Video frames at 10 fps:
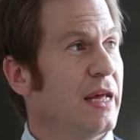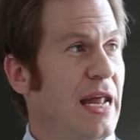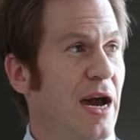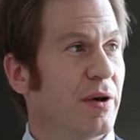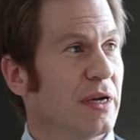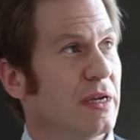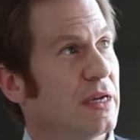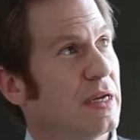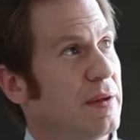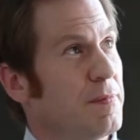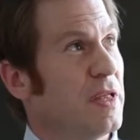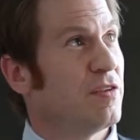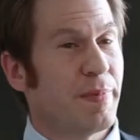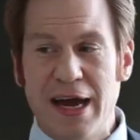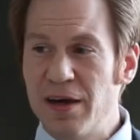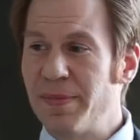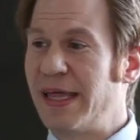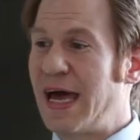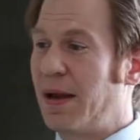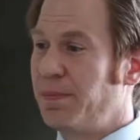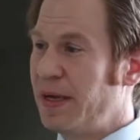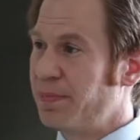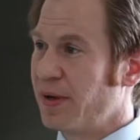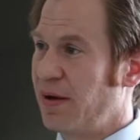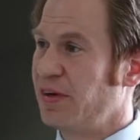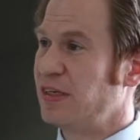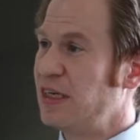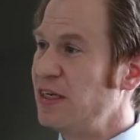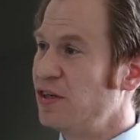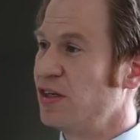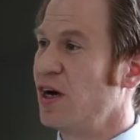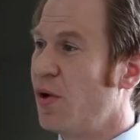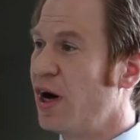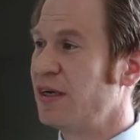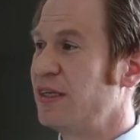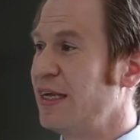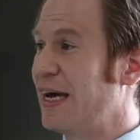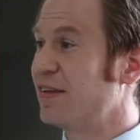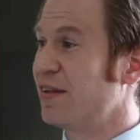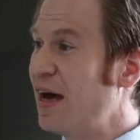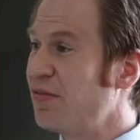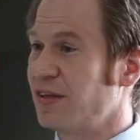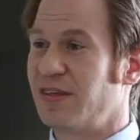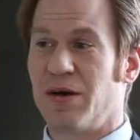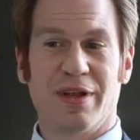now, inspired by that, people have continued to go on to the next level and say,